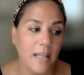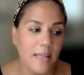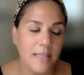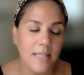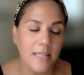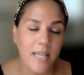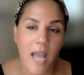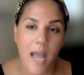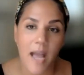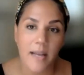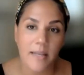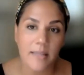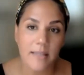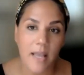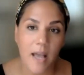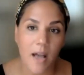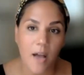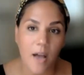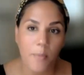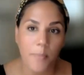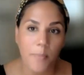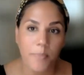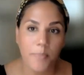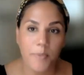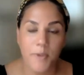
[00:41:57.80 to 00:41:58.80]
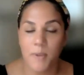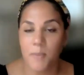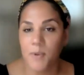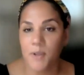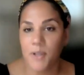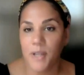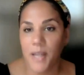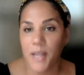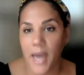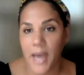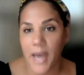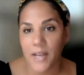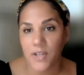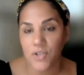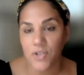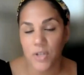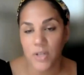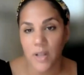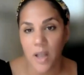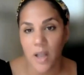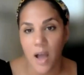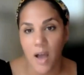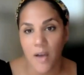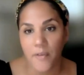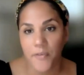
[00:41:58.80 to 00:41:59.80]
getting tax help. Community
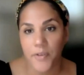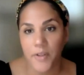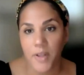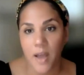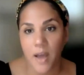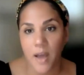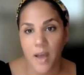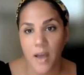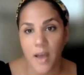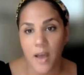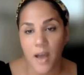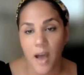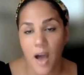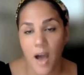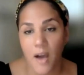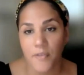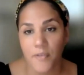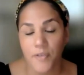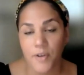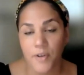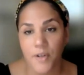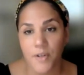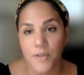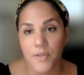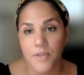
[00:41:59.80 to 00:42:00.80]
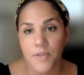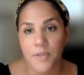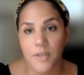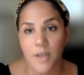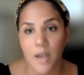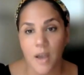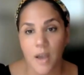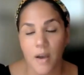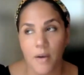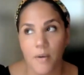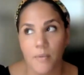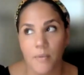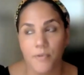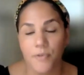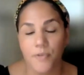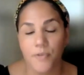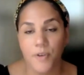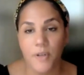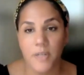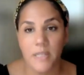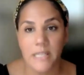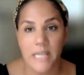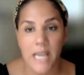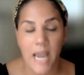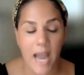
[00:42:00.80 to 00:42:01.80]
Action often offers
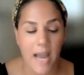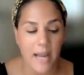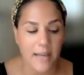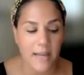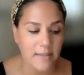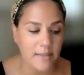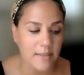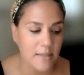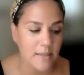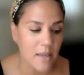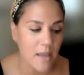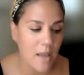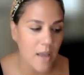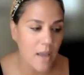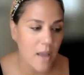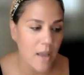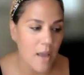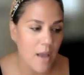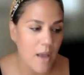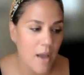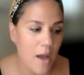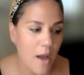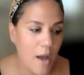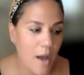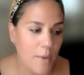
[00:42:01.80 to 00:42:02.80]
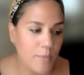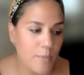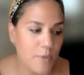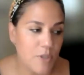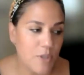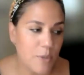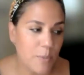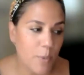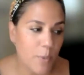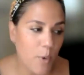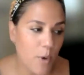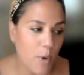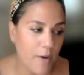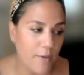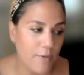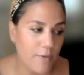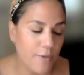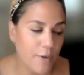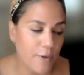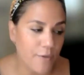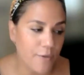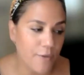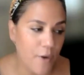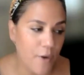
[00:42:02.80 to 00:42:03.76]
free tax support for